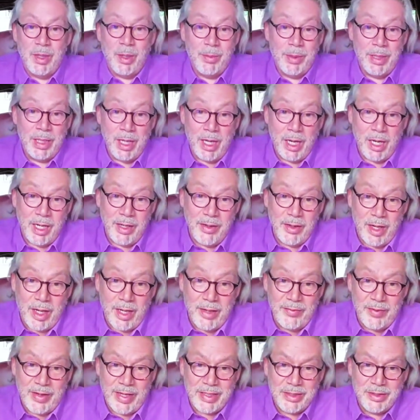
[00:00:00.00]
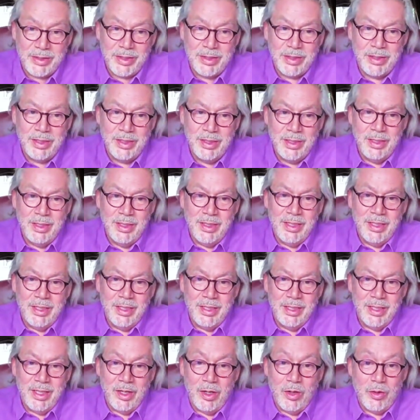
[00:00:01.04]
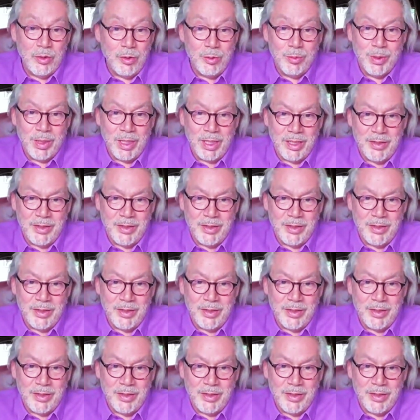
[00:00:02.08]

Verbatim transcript: I mean, I, I've had to a horrible